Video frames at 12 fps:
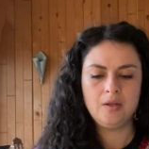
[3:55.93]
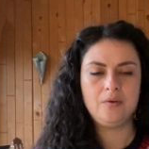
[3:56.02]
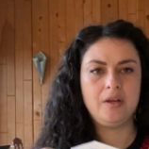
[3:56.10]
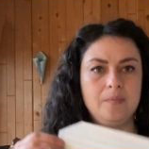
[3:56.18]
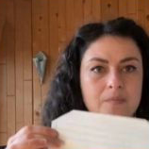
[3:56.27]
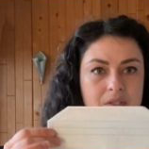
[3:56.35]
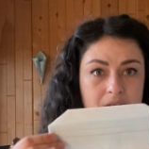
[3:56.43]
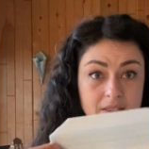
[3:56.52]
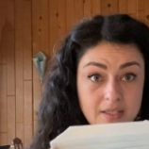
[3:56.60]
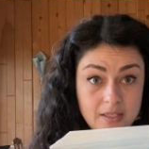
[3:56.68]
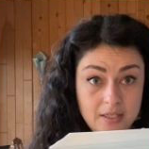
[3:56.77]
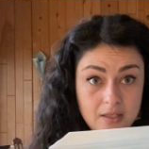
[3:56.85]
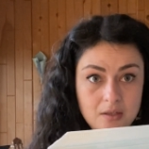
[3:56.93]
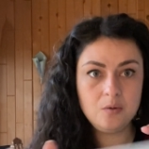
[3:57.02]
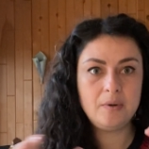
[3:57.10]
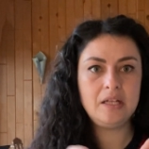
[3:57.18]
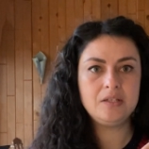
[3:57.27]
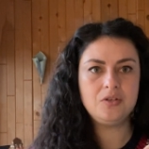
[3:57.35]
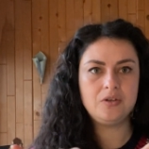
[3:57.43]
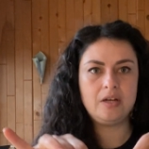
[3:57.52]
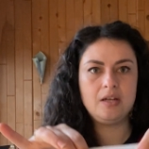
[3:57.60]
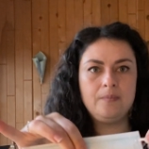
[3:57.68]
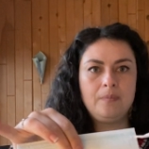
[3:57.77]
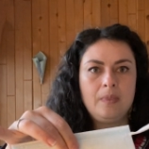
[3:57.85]
Okay, so that's gonna take a little while to
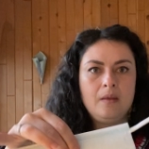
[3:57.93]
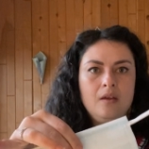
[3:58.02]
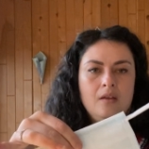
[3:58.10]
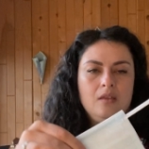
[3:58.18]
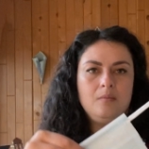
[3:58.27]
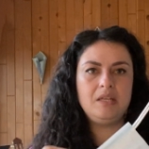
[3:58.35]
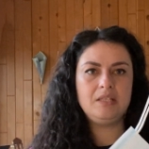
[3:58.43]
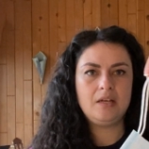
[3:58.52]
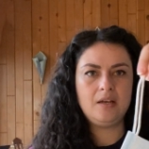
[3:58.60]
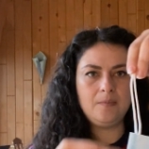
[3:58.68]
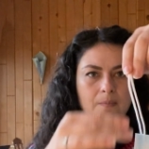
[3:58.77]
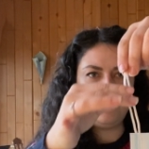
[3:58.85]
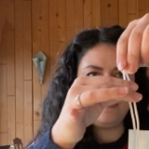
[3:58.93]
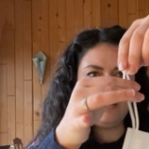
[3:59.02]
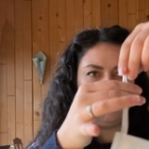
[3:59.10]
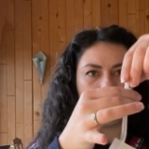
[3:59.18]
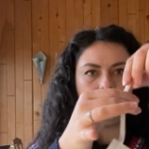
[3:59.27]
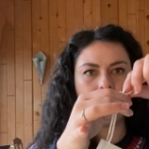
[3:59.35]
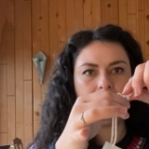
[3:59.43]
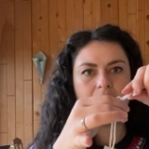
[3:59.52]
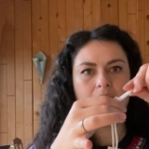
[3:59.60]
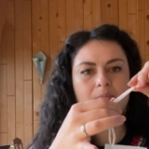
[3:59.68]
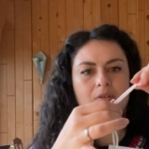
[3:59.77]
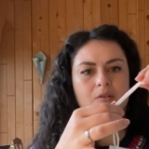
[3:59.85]
dry. In the meantime, I'm gonna take my top